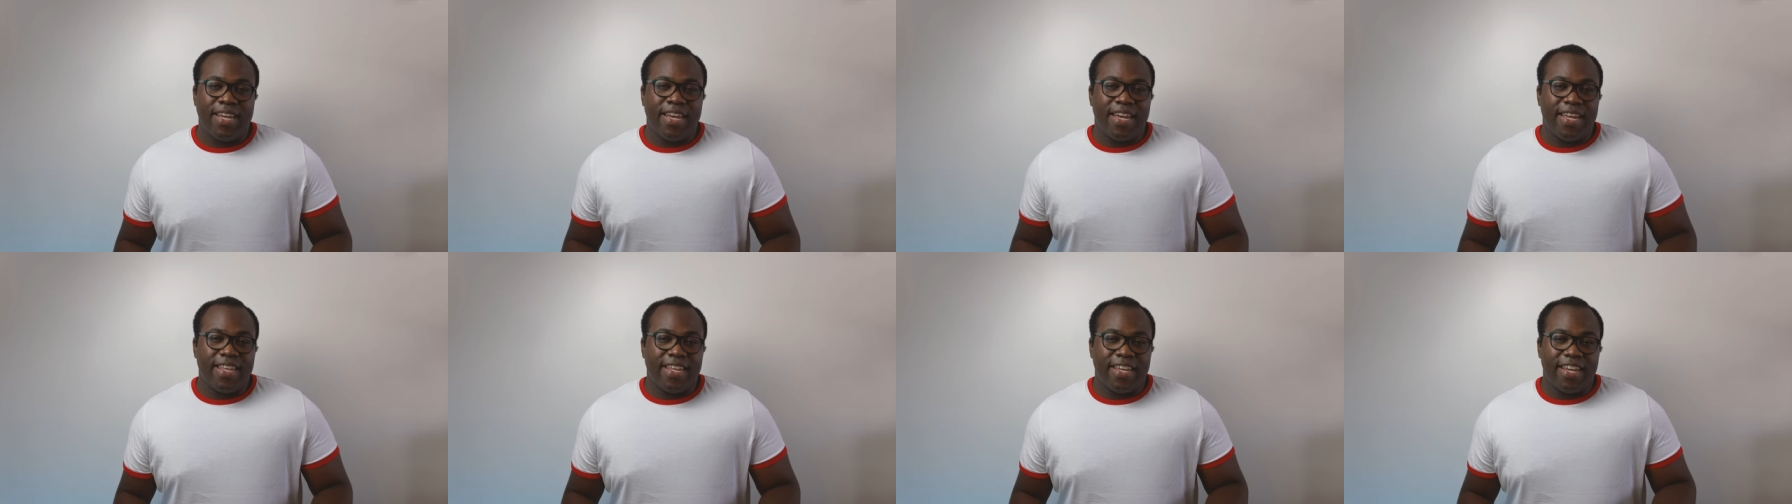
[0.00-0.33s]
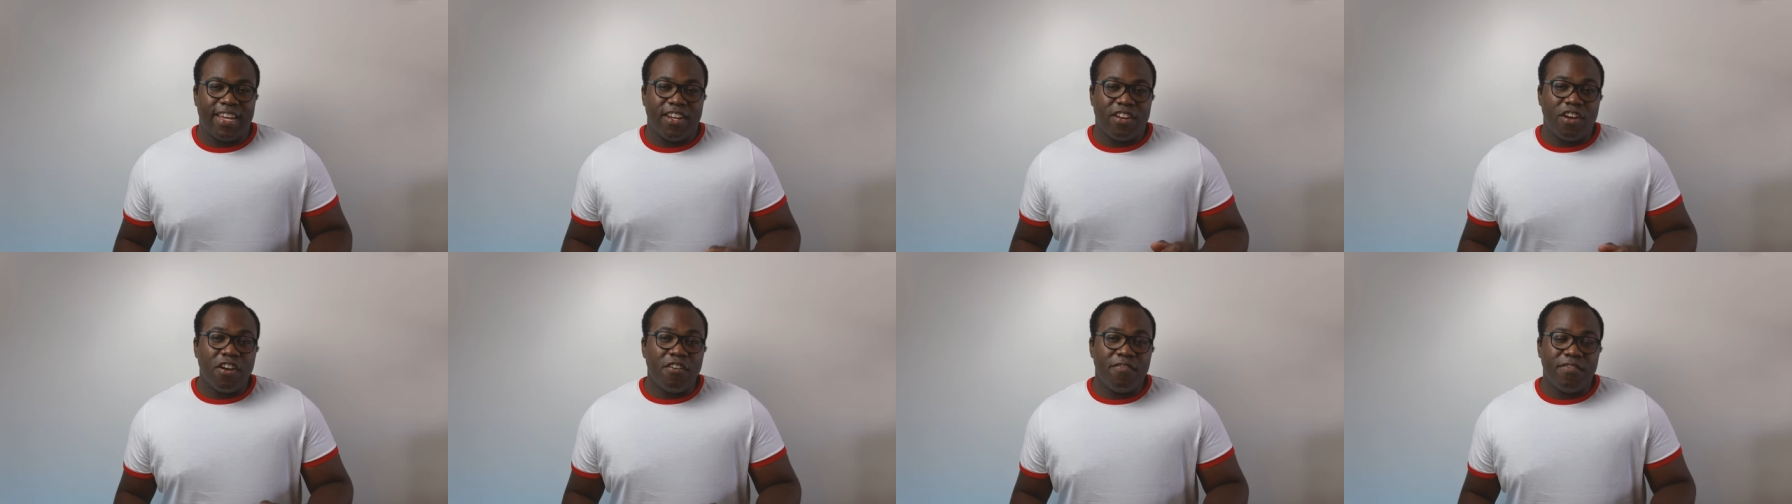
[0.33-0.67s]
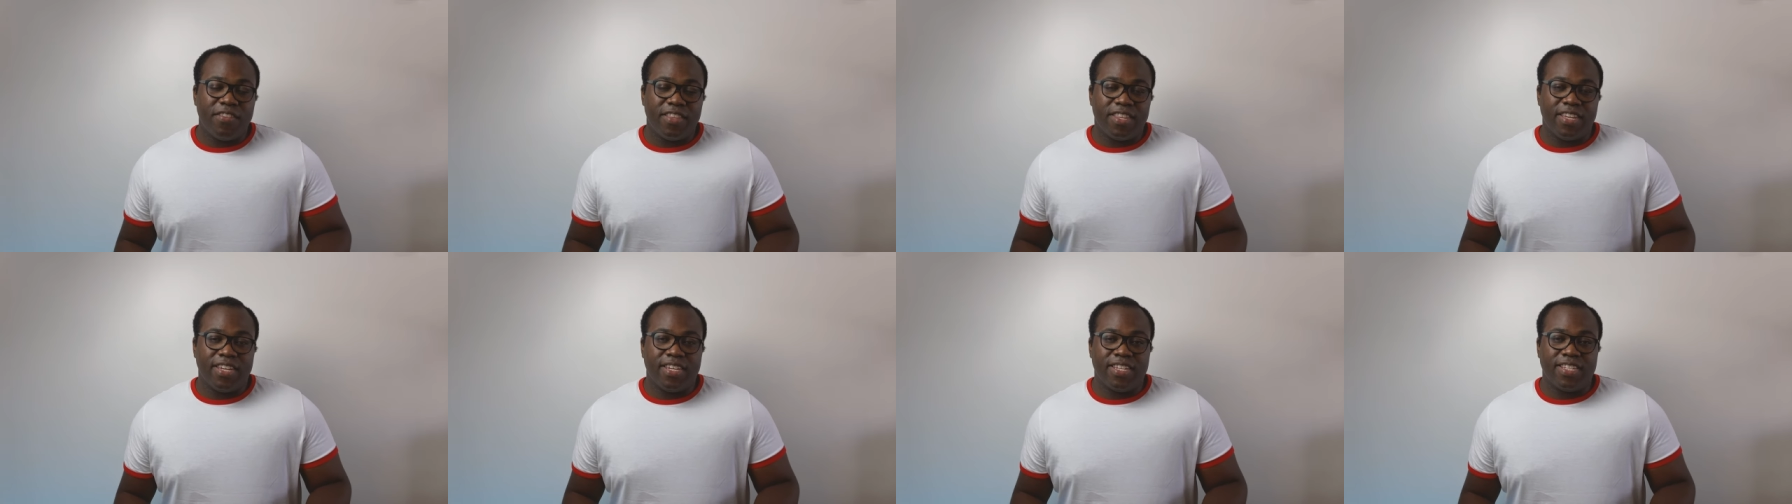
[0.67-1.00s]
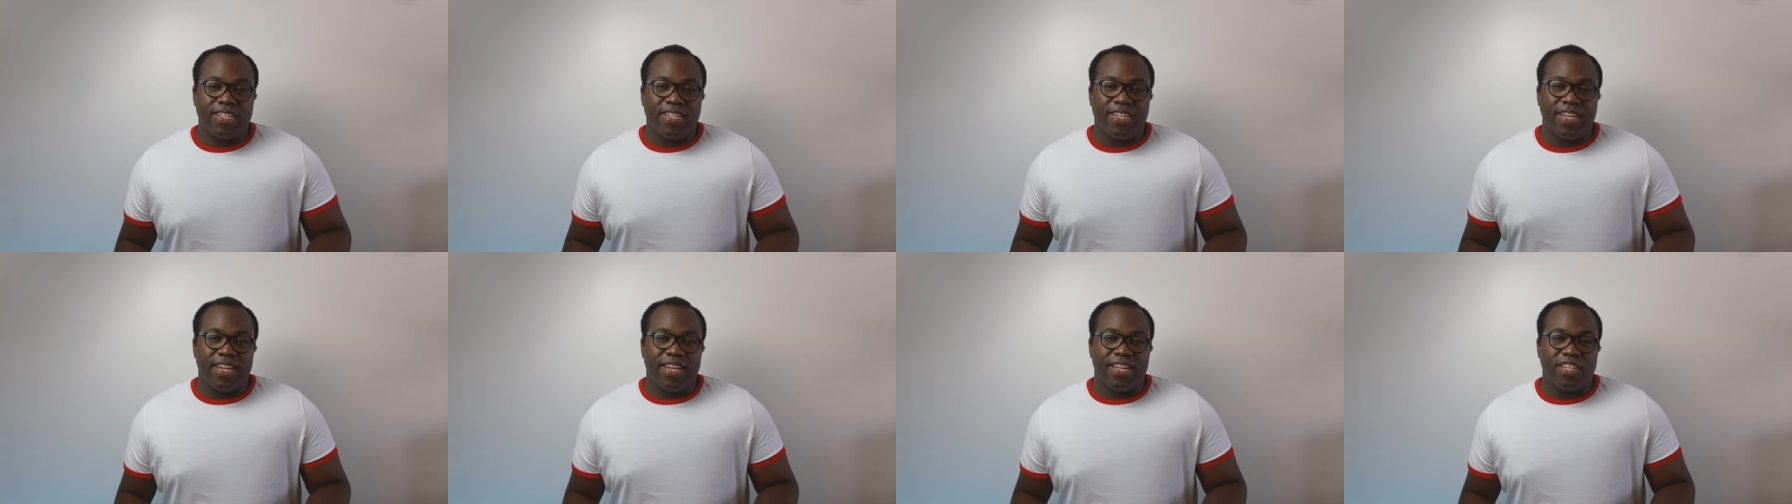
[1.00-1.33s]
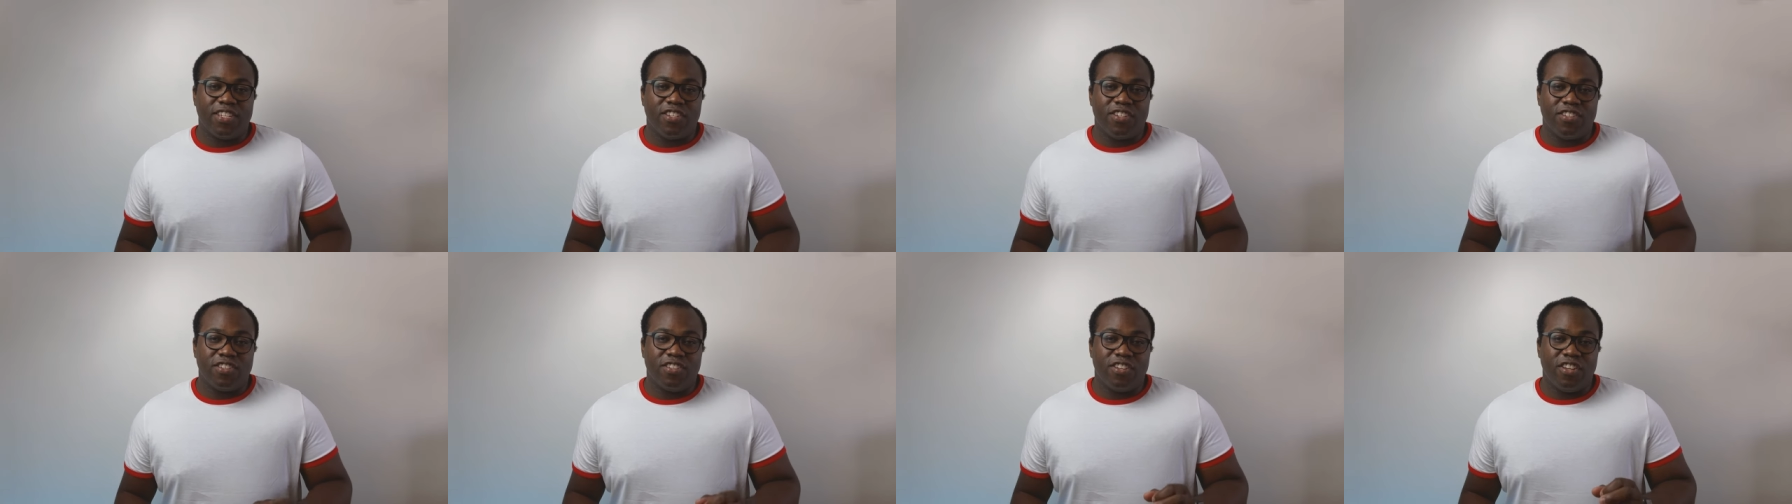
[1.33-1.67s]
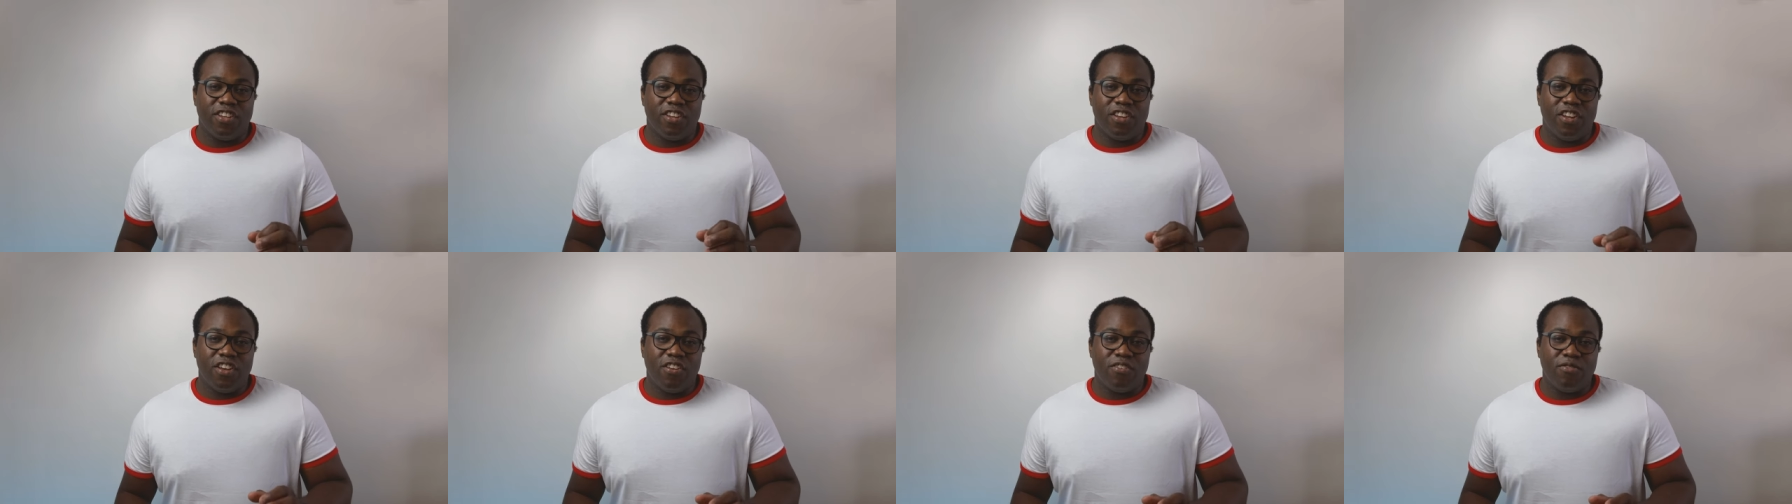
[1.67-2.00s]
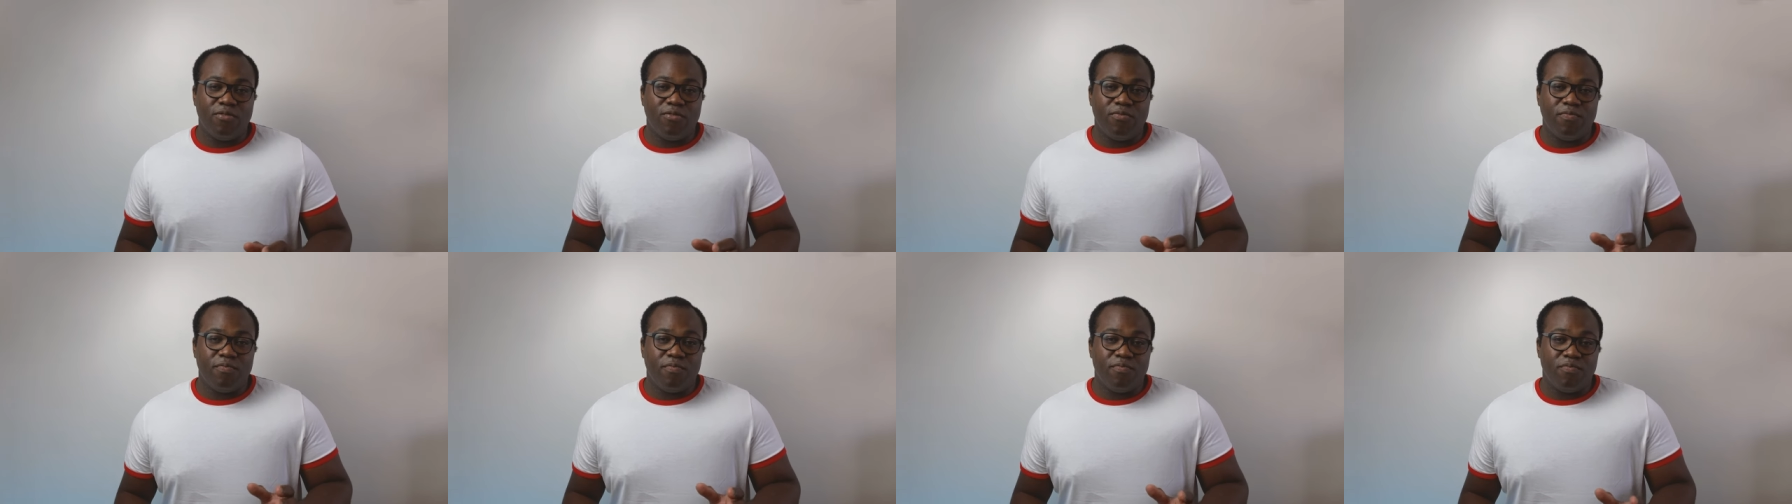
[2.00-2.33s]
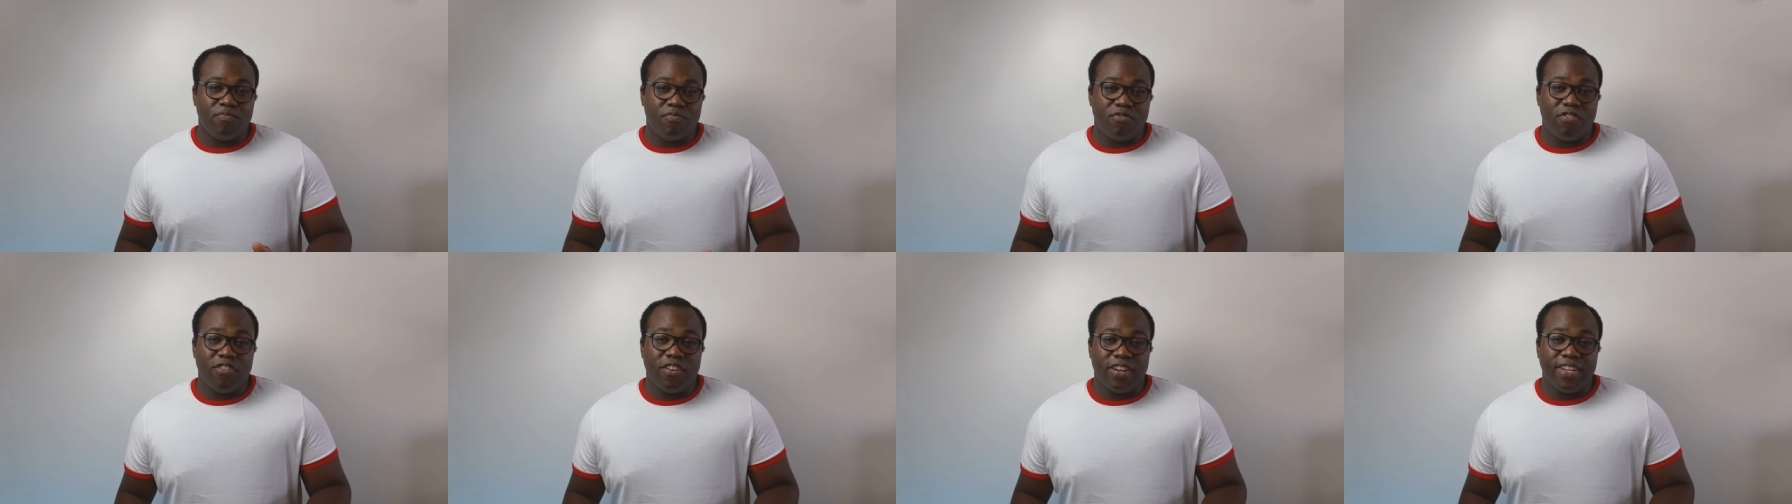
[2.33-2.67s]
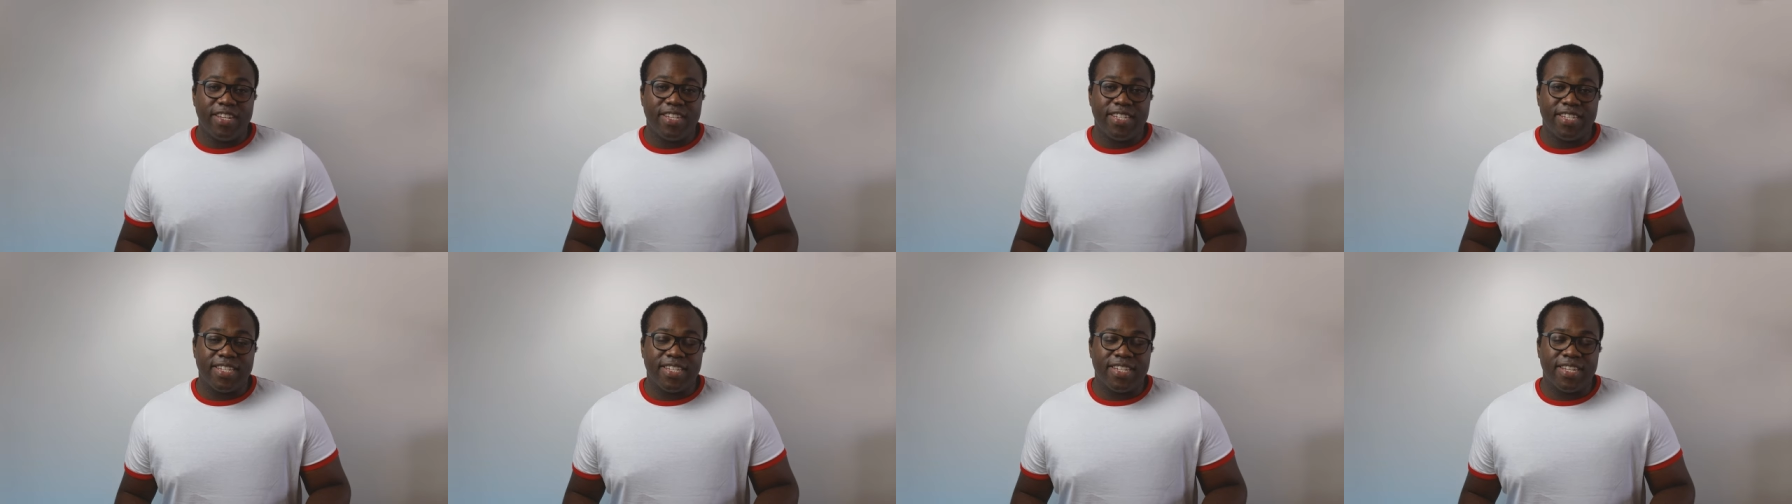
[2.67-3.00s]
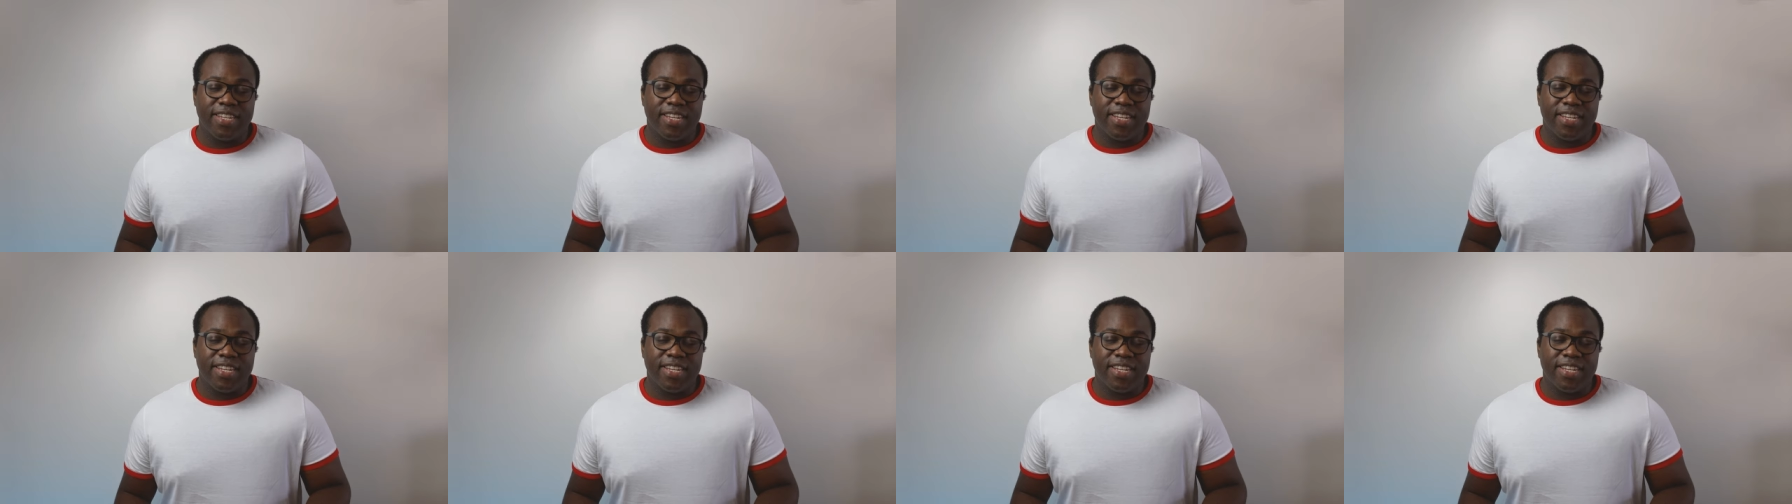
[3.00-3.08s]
and they can offer these at such a low price